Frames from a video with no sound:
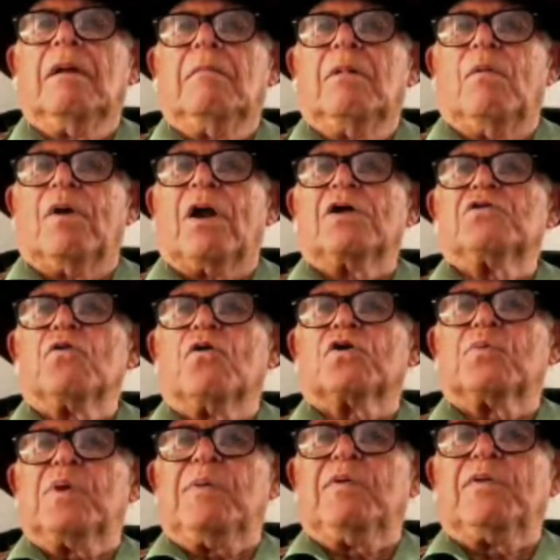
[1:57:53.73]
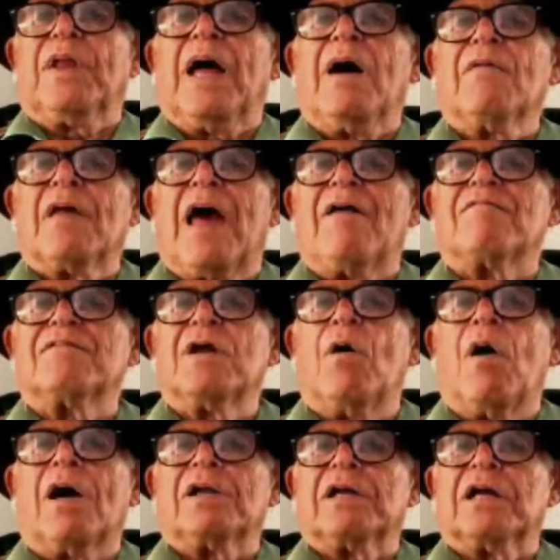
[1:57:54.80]
But when I talk to people now, they have
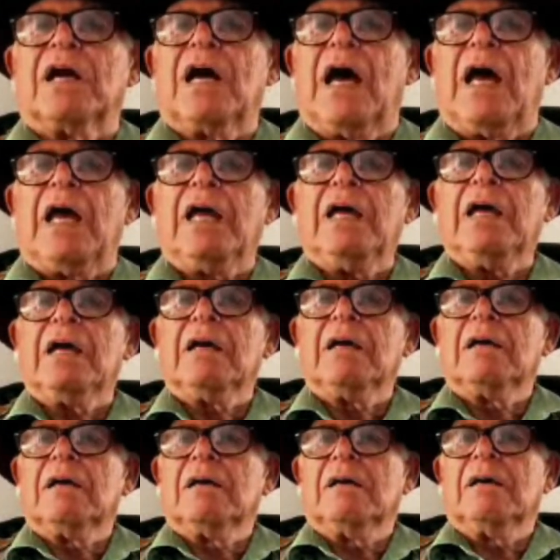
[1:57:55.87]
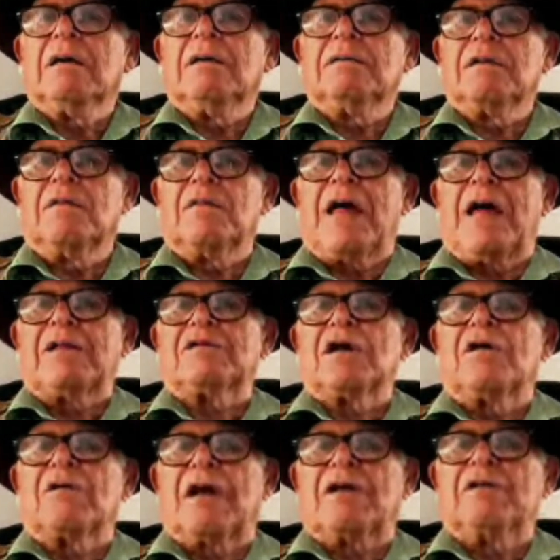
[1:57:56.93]
no idea, A, that that
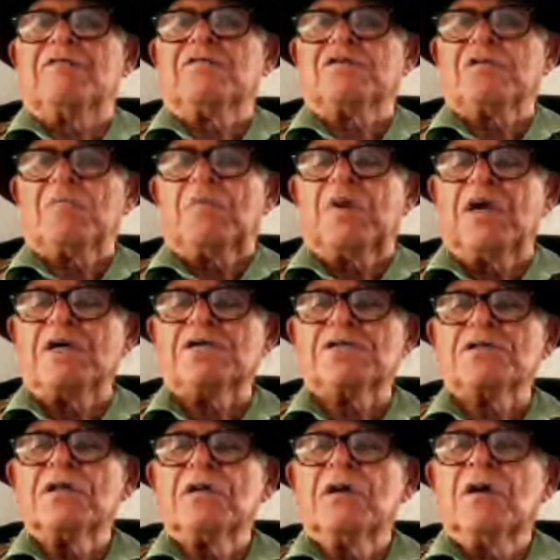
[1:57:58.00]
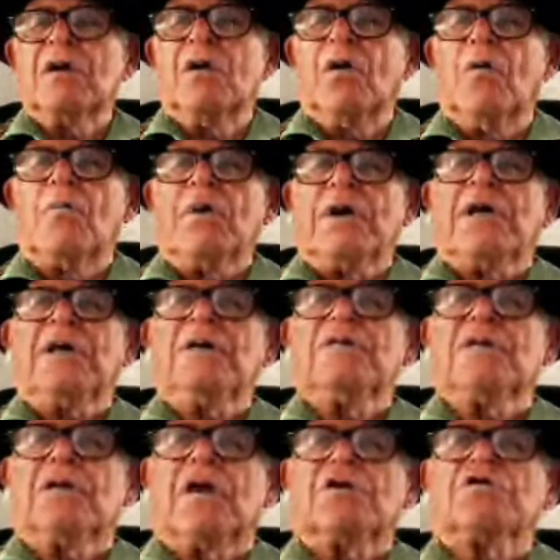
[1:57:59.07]
directive is in place, or B,
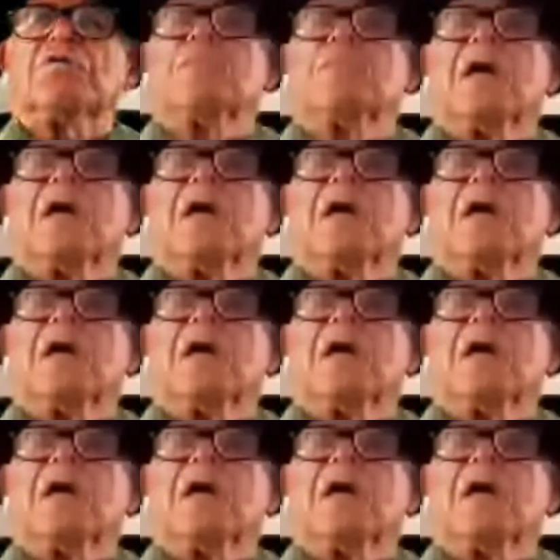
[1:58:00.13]
that I should be